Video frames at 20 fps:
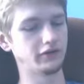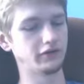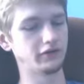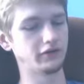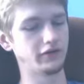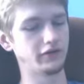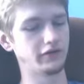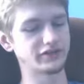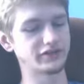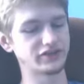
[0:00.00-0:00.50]

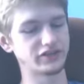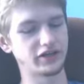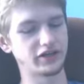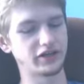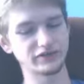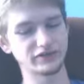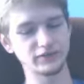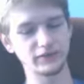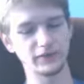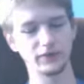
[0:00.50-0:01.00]
It's
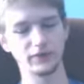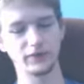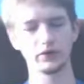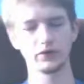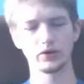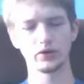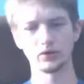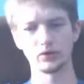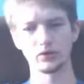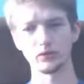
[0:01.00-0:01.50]
nice for the
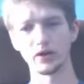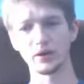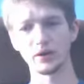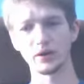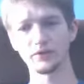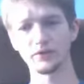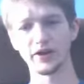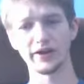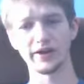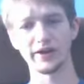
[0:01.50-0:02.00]
little
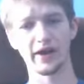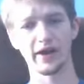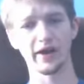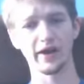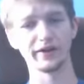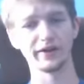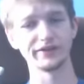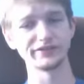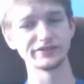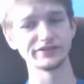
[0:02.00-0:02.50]
grip that it
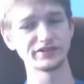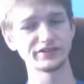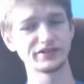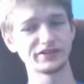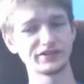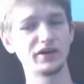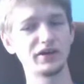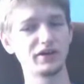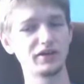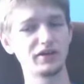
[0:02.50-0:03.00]
has.
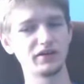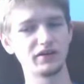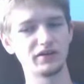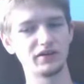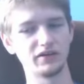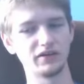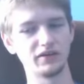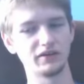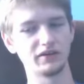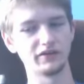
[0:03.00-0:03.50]

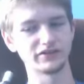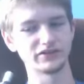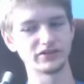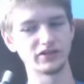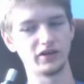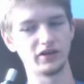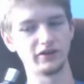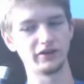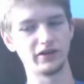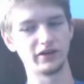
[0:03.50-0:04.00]
It's
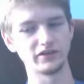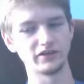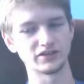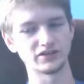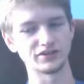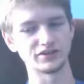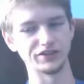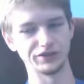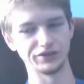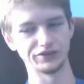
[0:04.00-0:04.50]
not
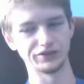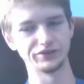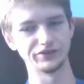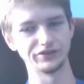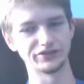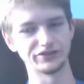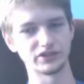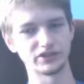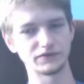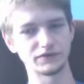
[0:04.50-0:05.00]
necessarily
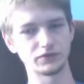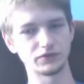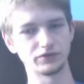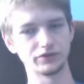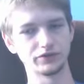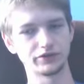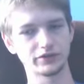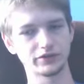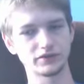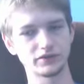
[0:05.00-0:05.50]
just for
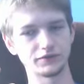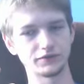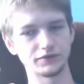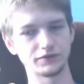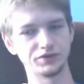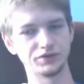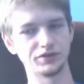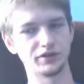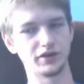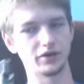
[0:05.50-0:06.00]
looks for
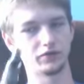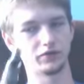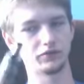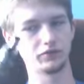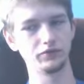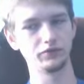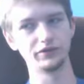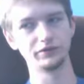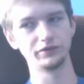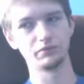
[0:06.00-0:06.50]
me. I don't
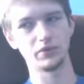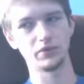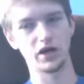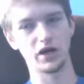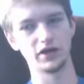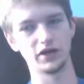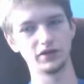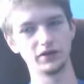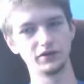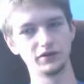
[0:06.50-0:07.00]
really
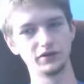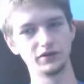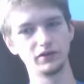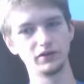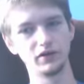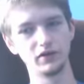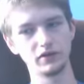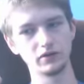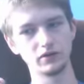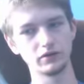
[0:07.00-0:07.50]
mind
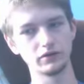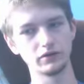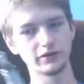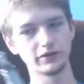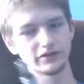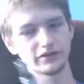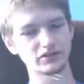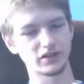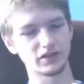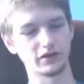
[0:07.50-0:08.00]

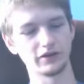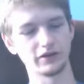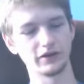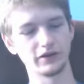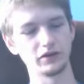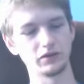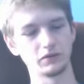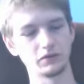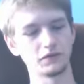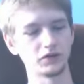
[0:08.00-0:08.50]
looks. I
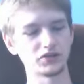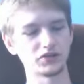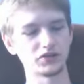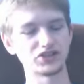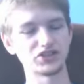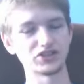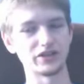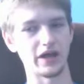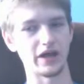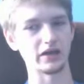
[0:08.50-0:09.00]
like
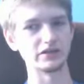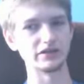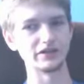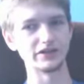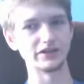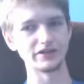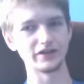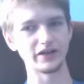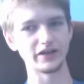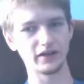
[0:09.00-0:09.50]

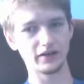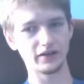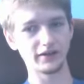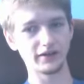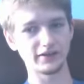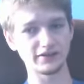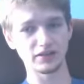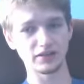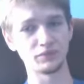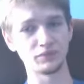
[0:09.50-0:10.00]
functionality. I
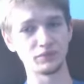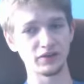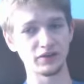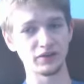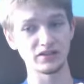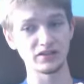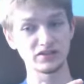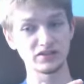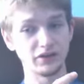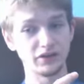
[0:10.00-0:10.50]
like something
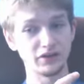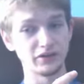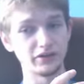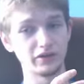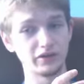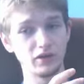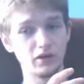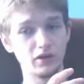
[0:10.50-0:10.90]
that's gonna